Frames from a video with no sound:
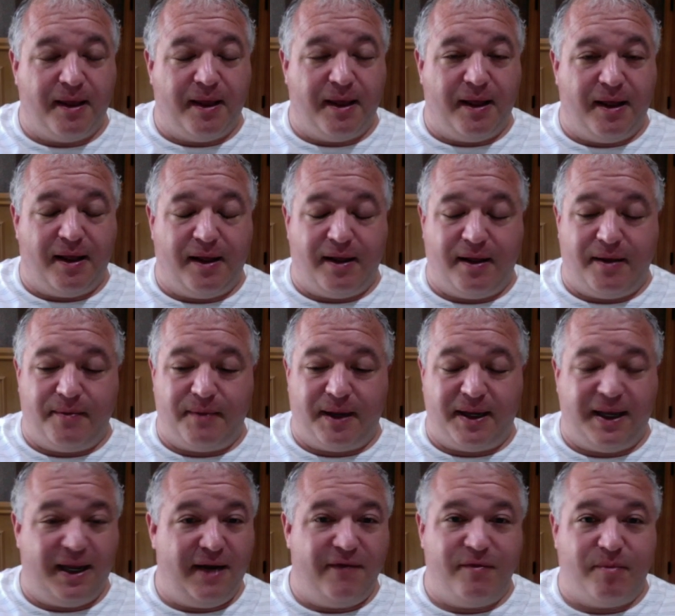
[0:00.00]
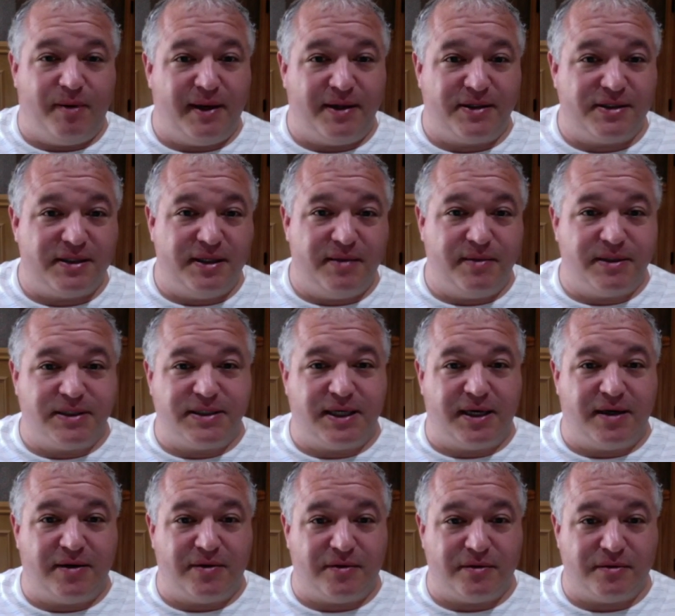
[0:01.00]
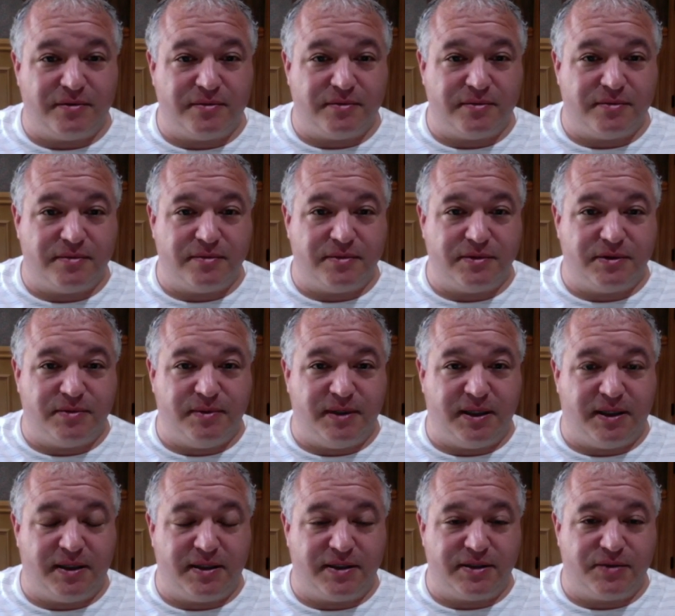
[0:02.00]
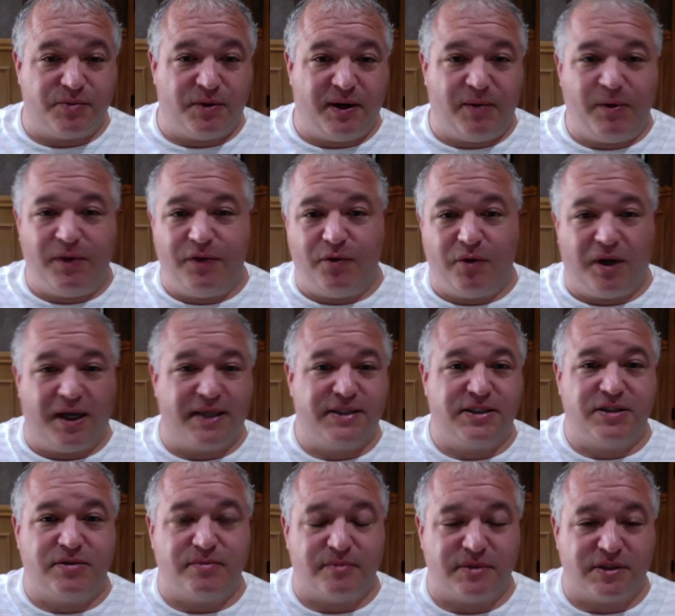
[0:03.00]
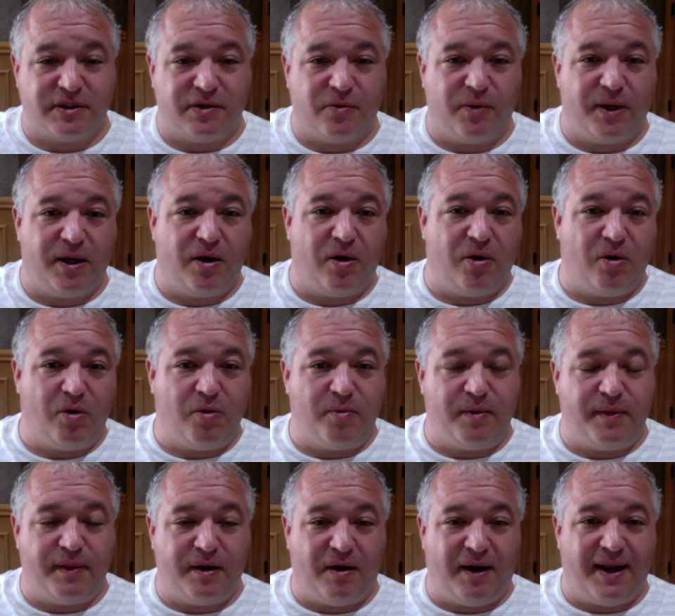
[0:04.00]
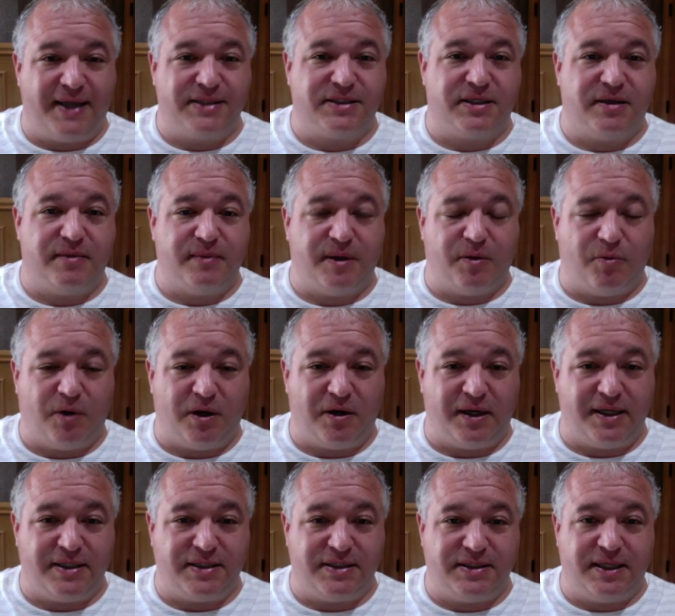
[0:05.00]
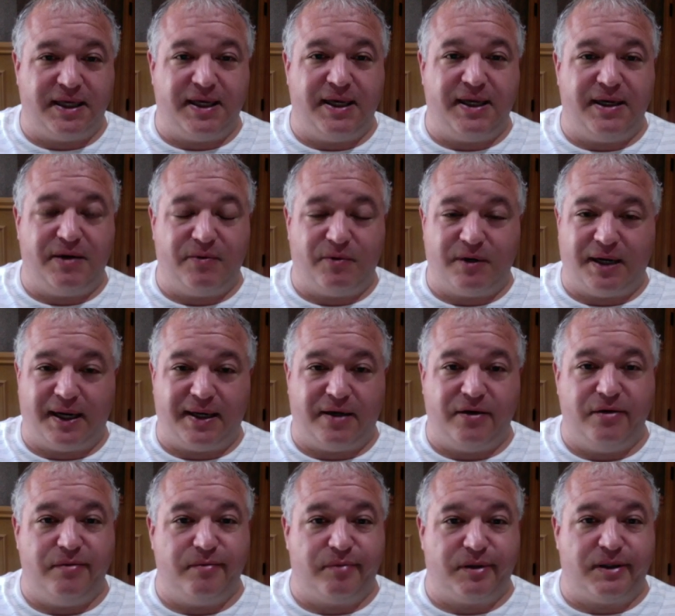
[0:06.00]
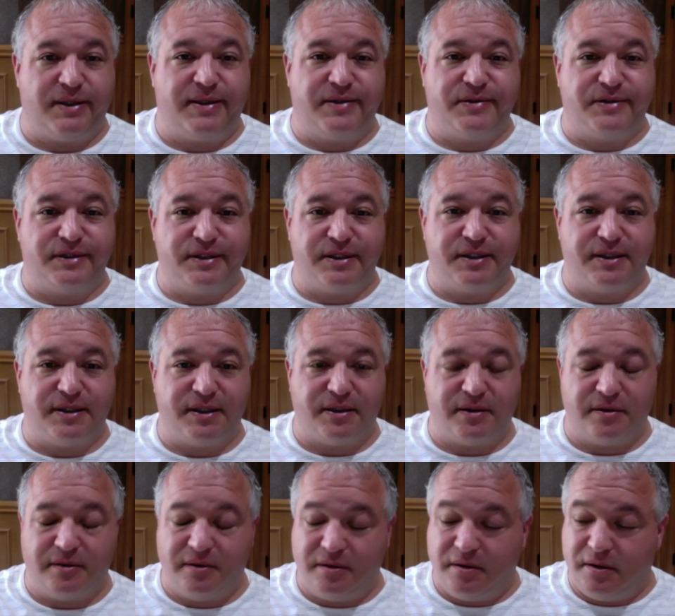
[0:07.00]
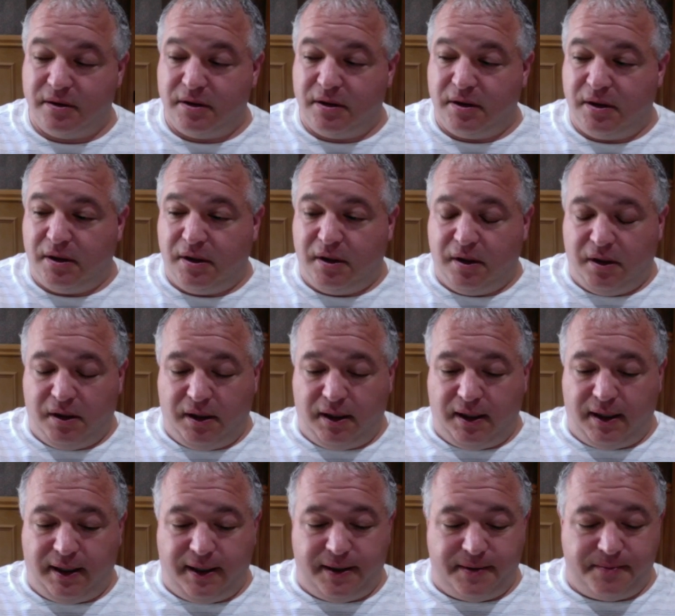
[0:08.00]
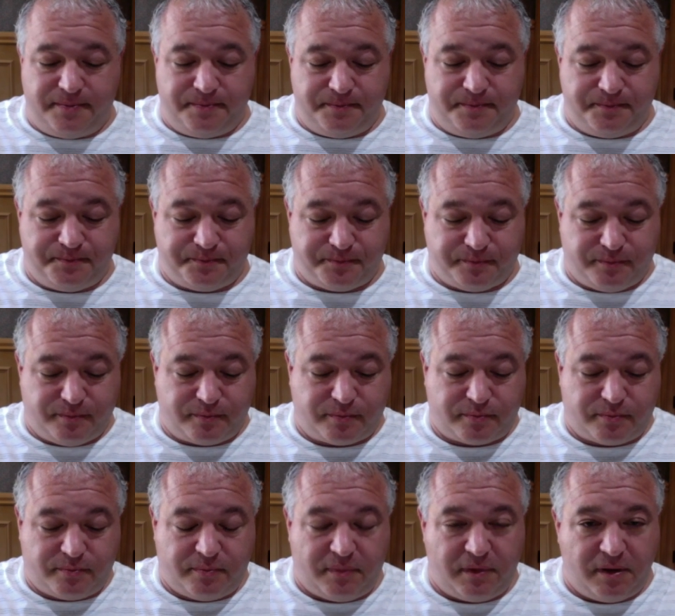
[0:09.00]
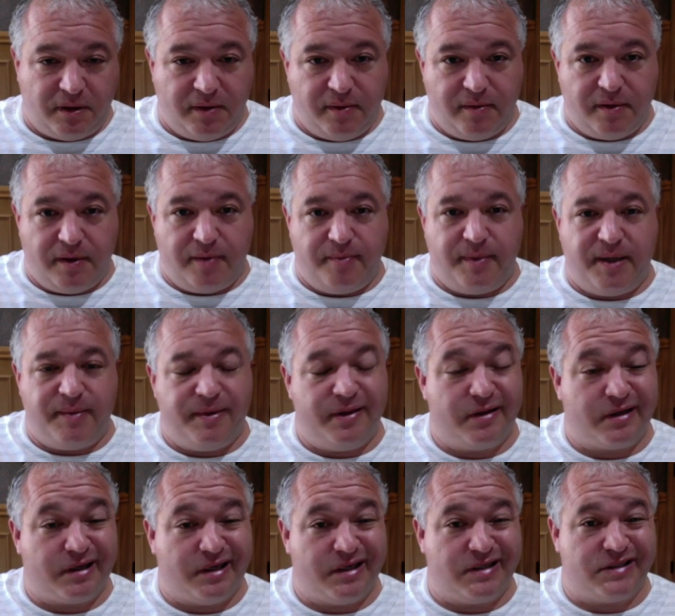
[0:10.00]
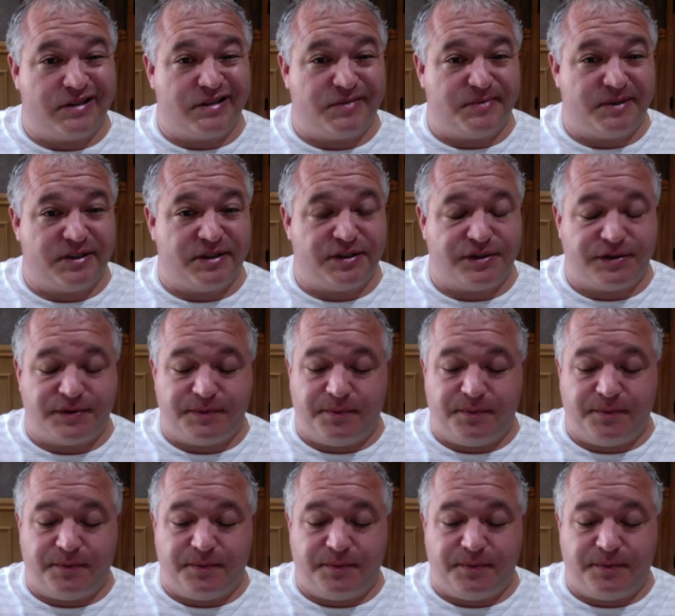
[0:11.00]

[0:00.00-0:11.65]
Um, I can't even pronounce the name of the town, to be honest. But I went through customs on the way home, and they're asking me where I stayed and where I couldn't pronounce anything. Um, made me look kind of suspicious.